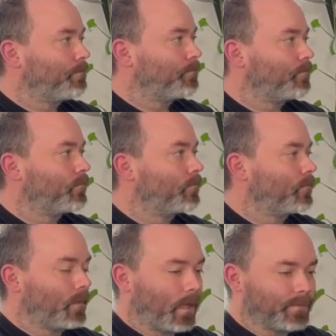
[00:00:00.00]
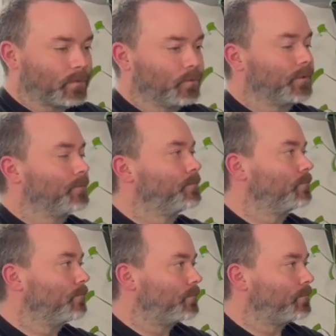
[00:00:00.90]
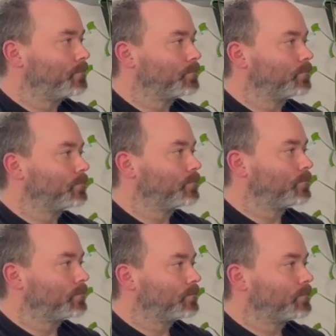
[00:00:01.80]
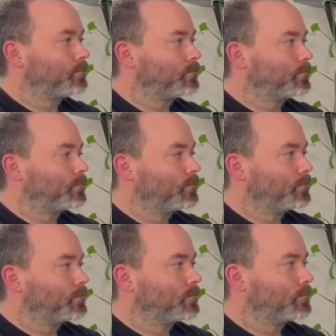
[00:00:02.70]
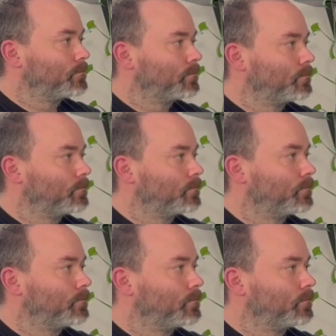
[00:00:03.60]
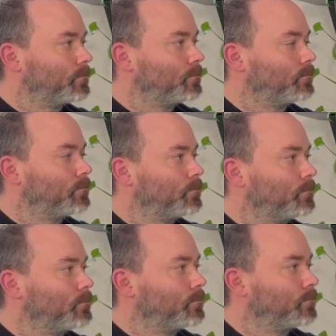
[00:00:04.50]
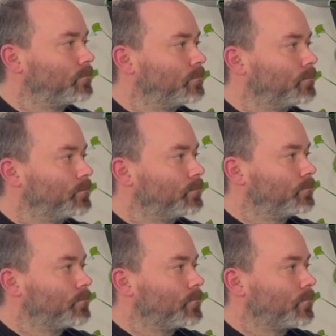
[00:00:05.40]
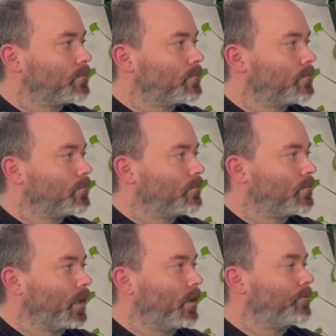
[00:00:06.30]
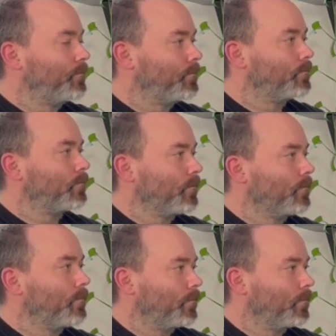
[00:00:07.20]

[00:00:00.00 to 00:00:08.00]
(silent)